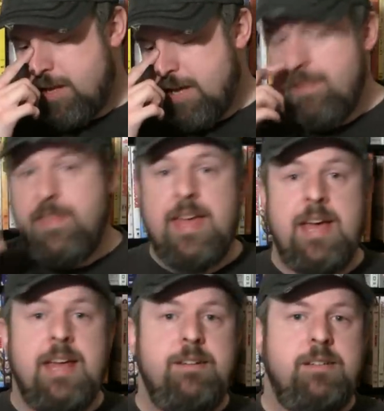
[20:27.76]
And
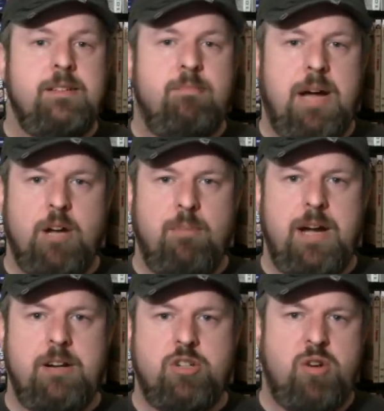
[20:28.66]
then Michael
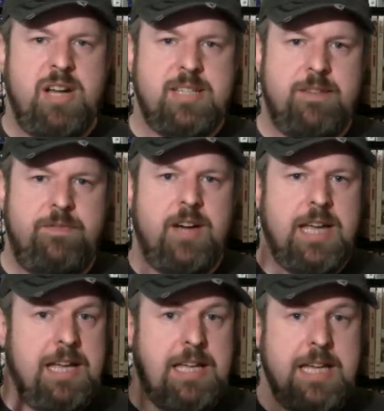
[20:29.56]
Myers tries to
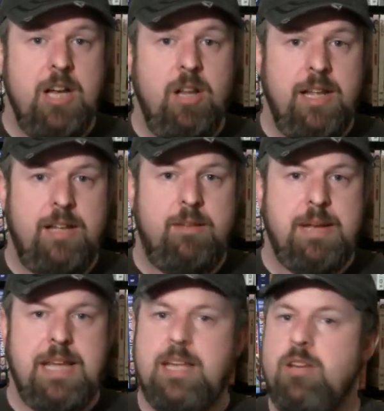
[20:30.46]
fucking kill him,
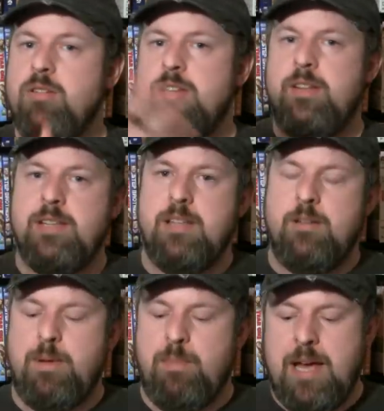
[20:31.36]
and he kills all these
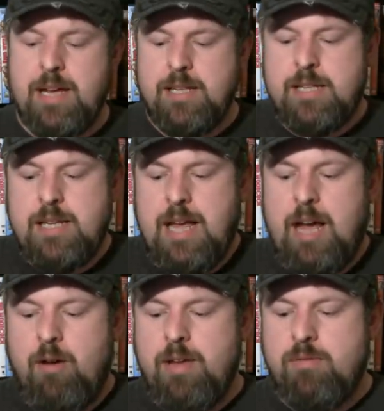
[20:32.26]
other people. I can see
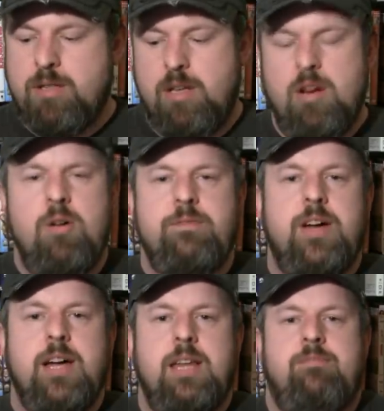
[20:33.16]
how he, you know what,
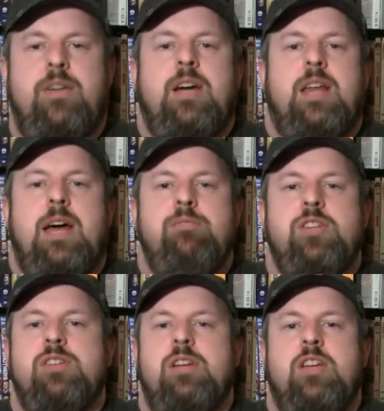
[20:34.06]
fuck it, I'm
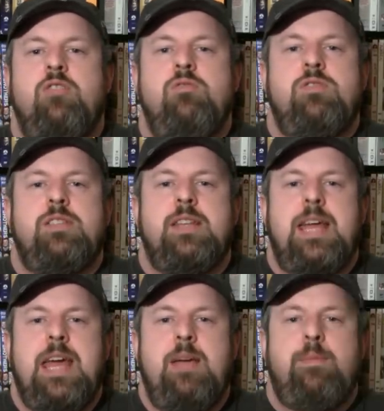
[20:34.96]
just going to use the
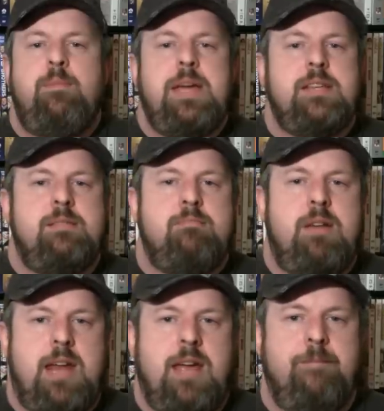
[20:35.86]
name and make some
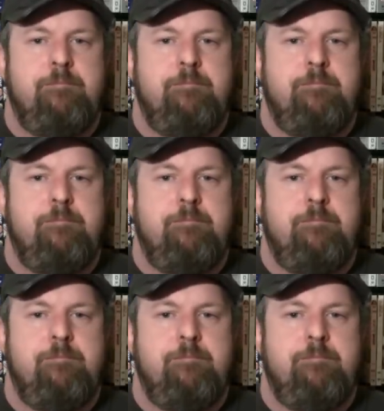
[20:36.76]
money.